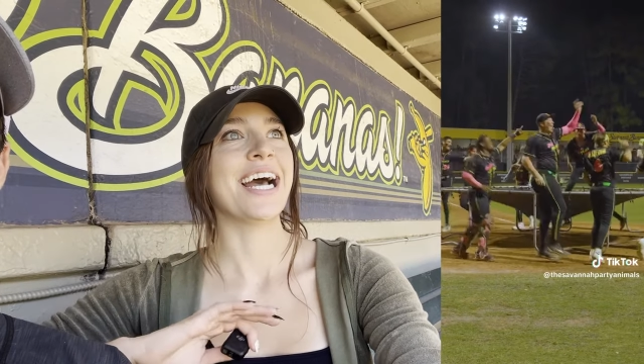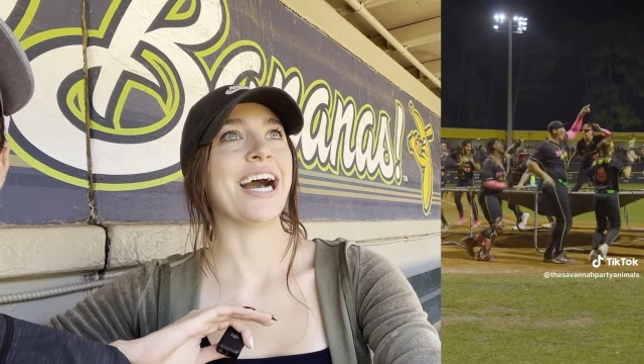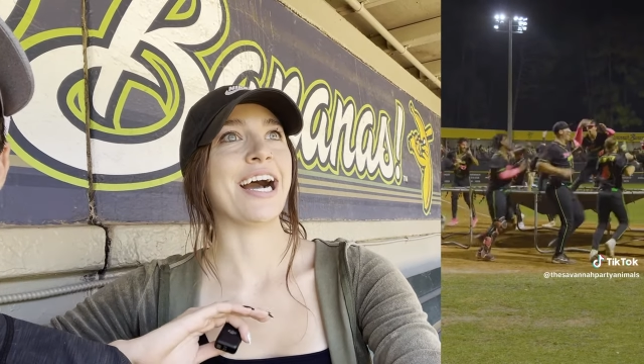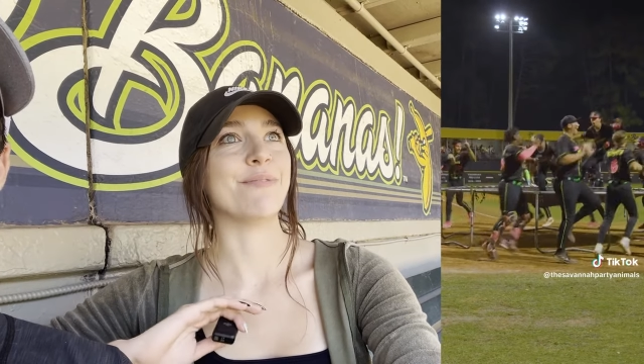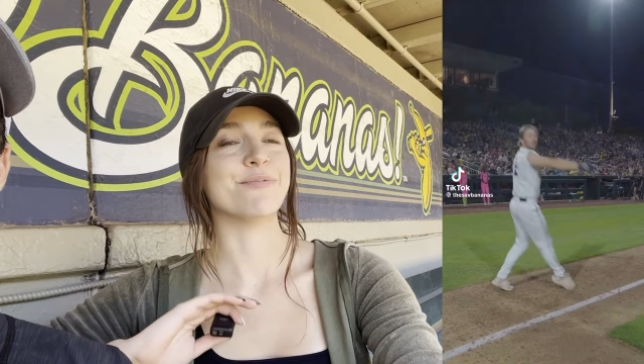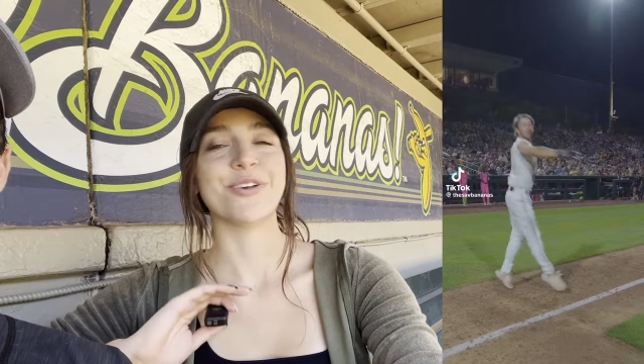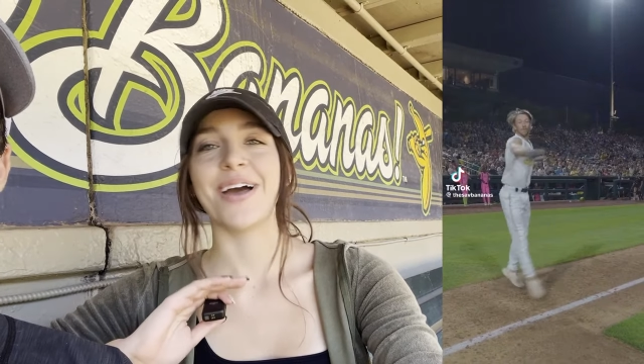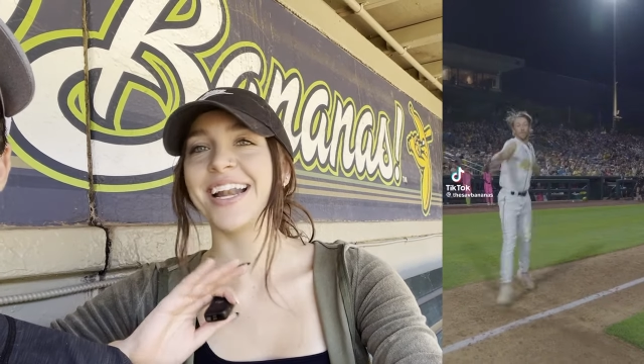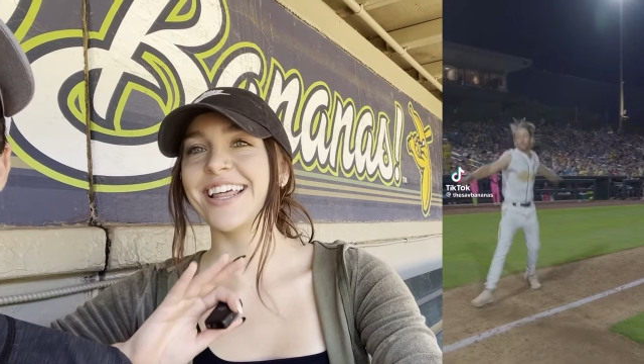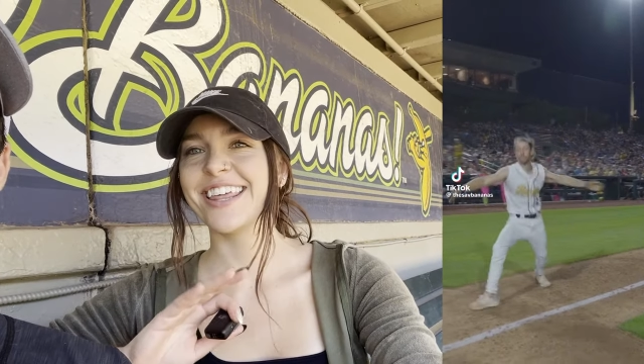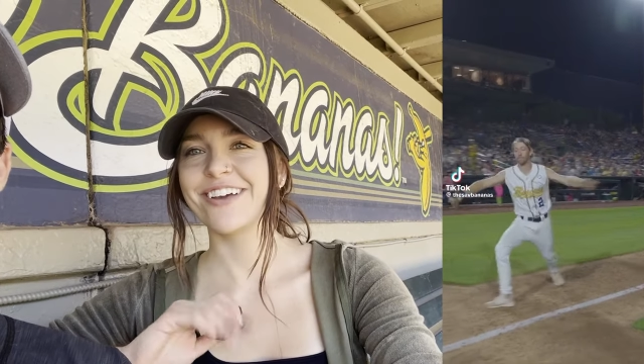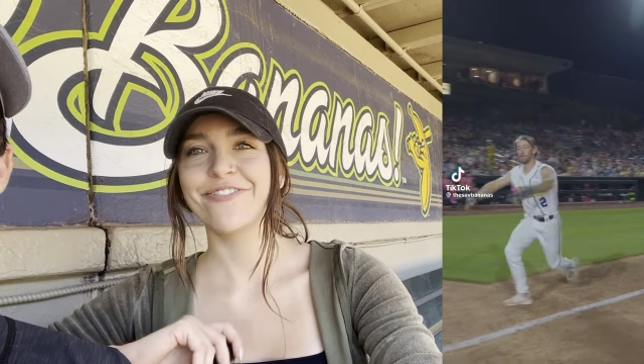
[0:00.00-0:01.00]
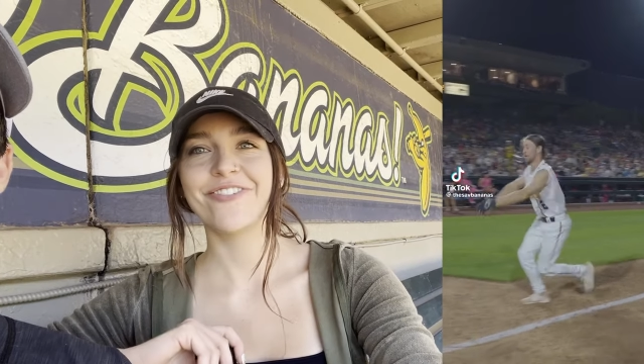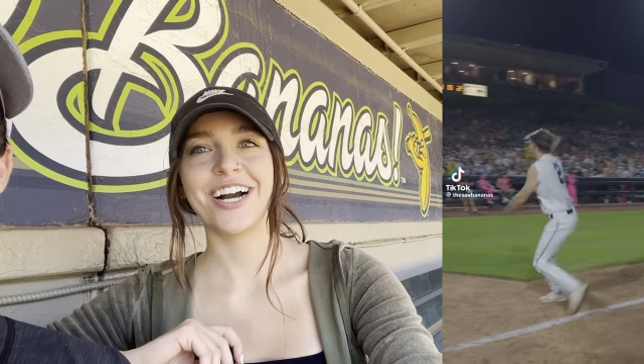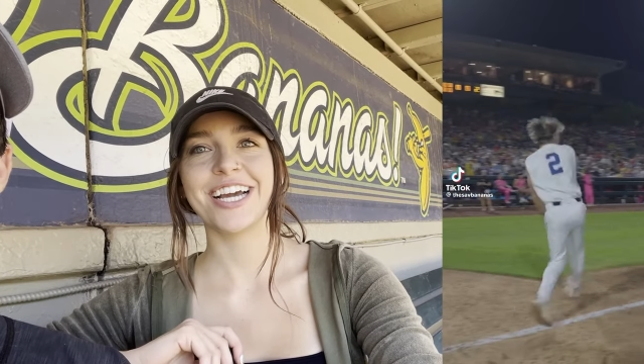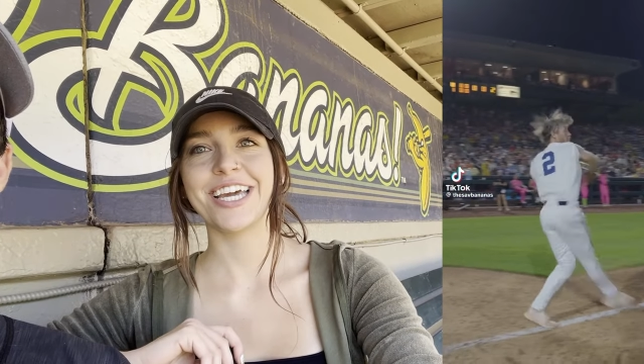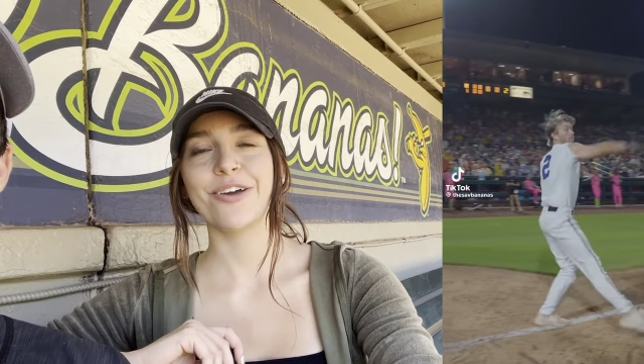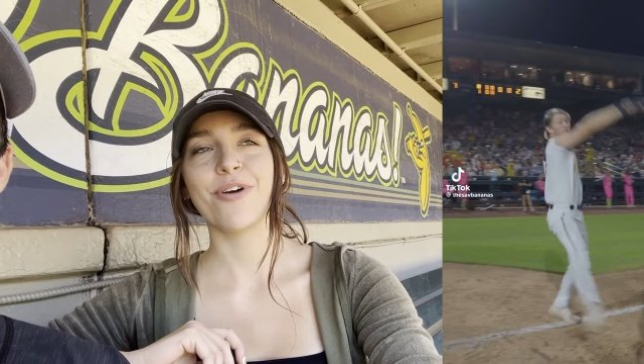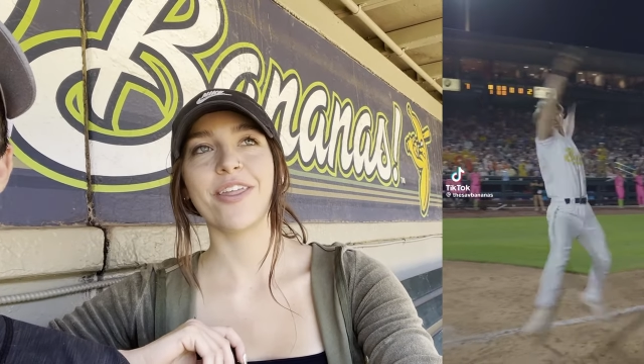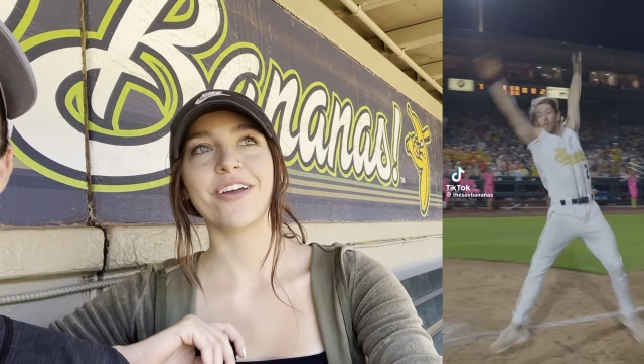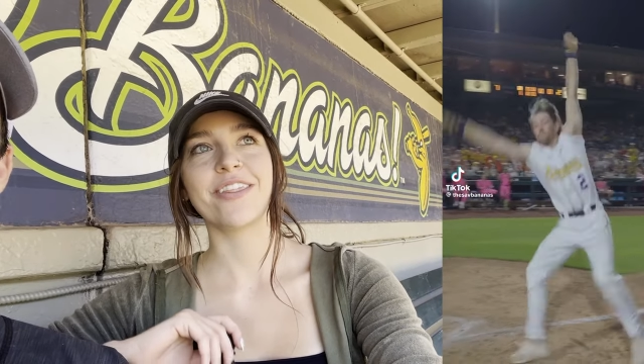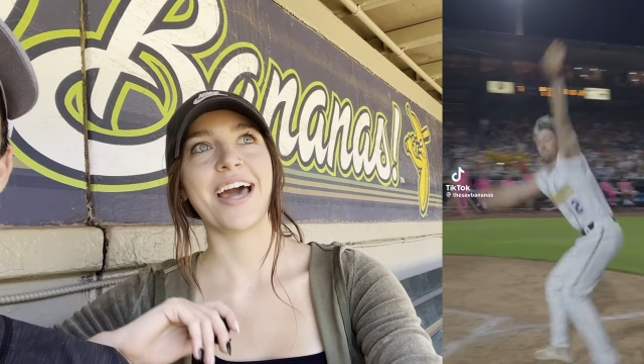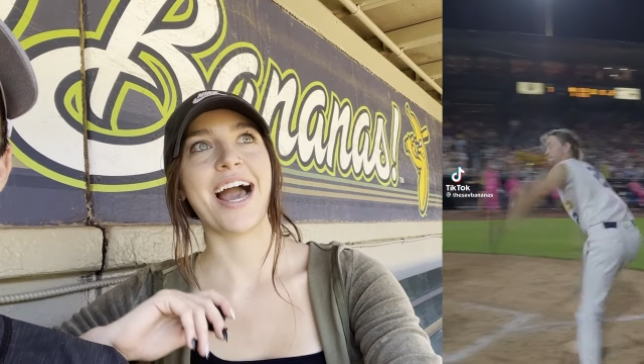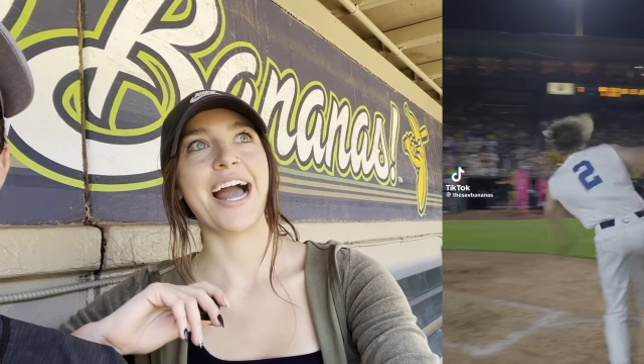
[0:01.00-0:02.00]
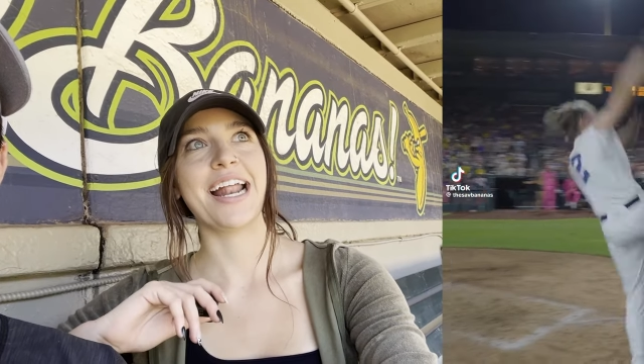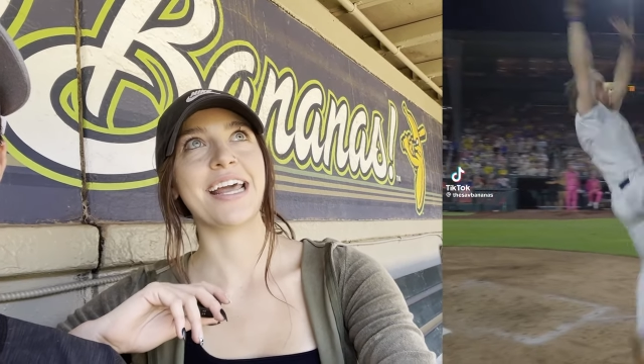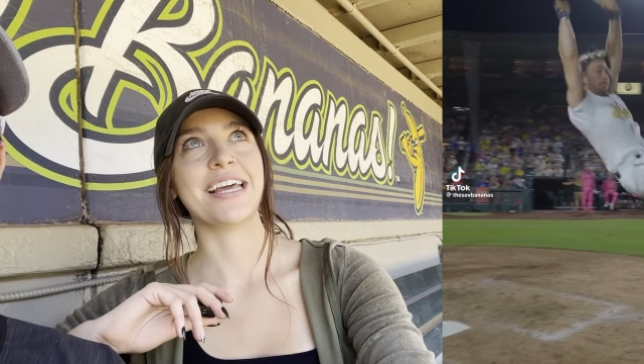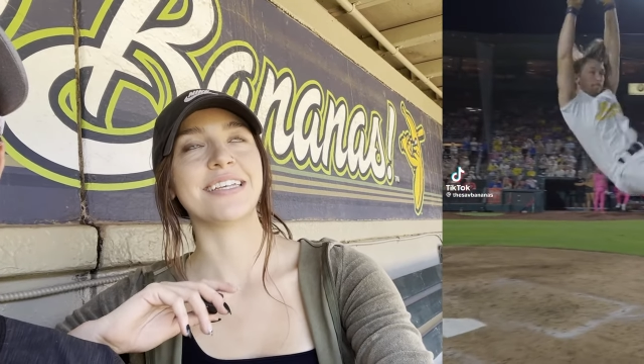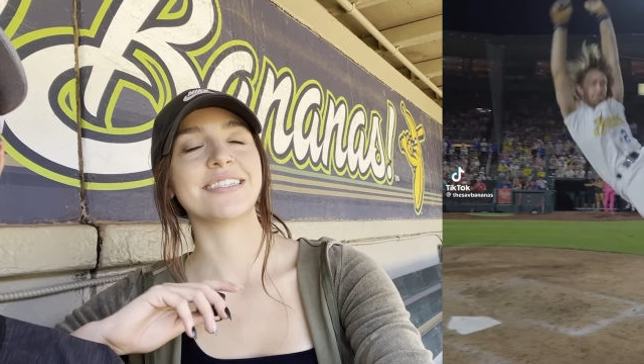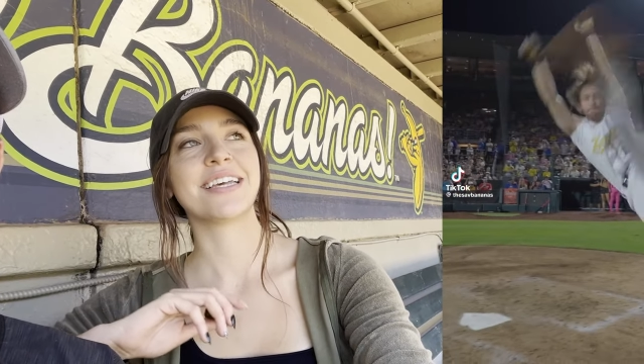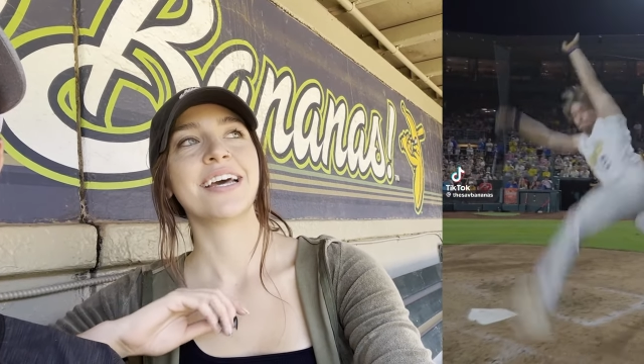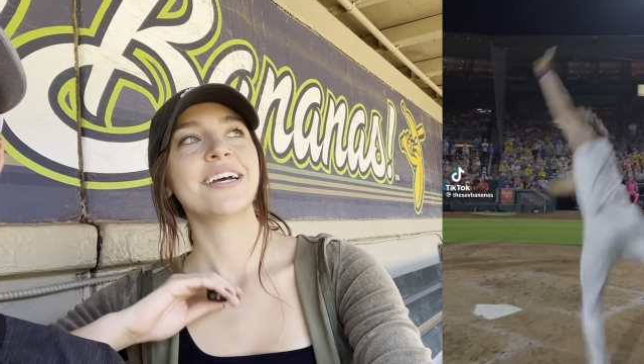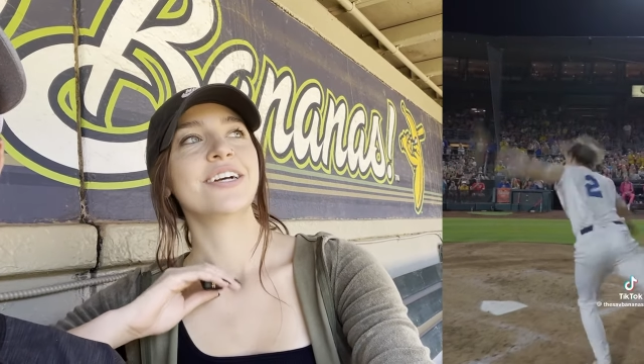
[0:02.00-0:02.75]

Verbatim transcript: Um, so anything funky, whether that is